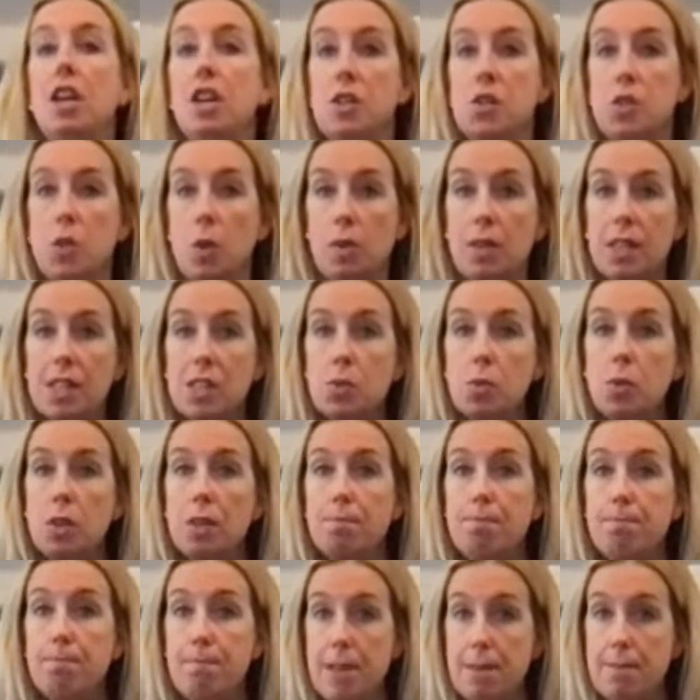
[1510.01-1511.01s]
So this
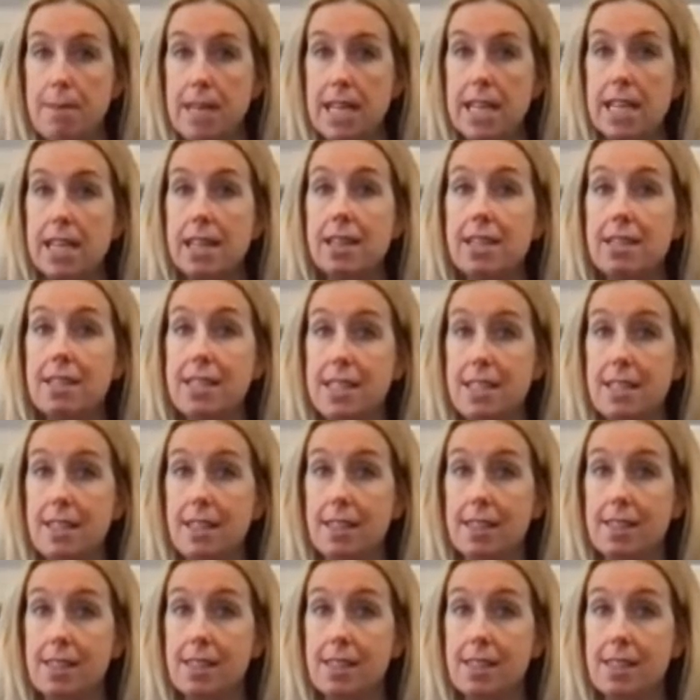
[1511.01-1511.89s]
will mimic the